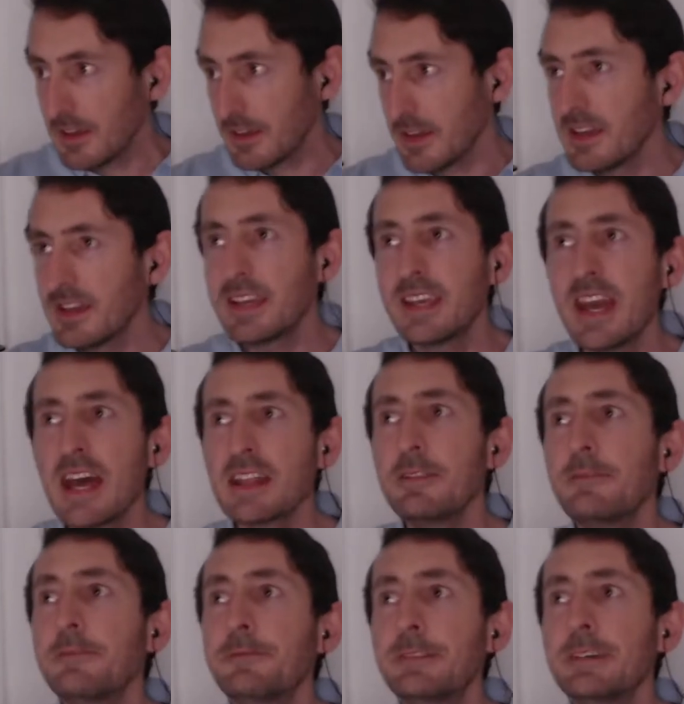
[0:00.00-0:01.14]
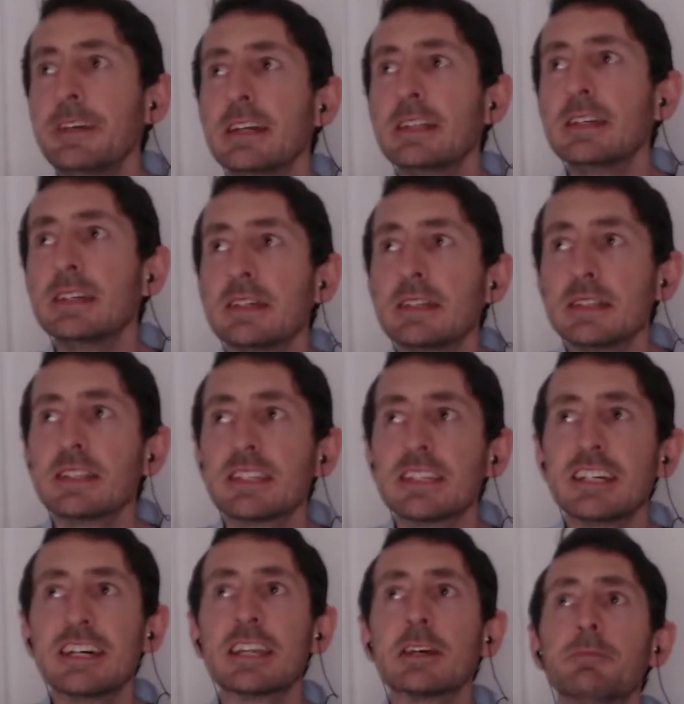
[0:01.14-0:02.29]
You get the feeling it's
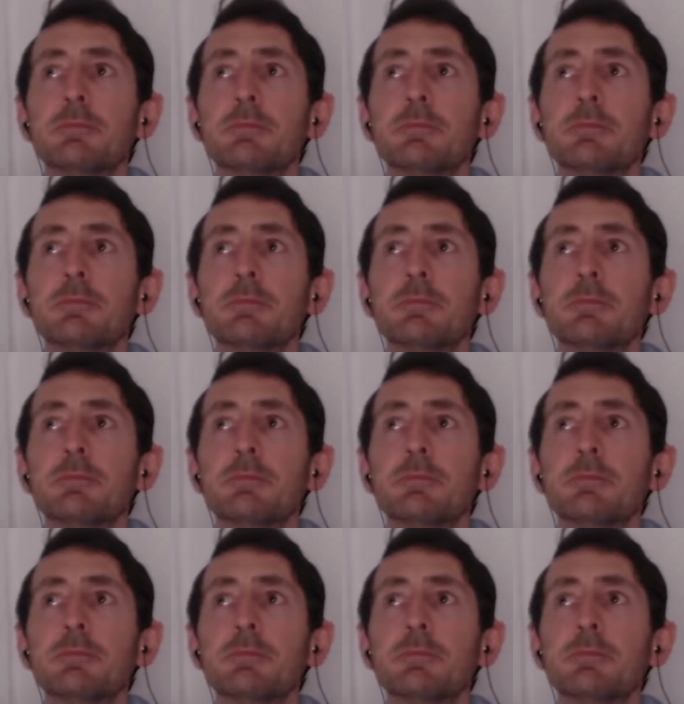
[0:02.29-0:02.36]
gonna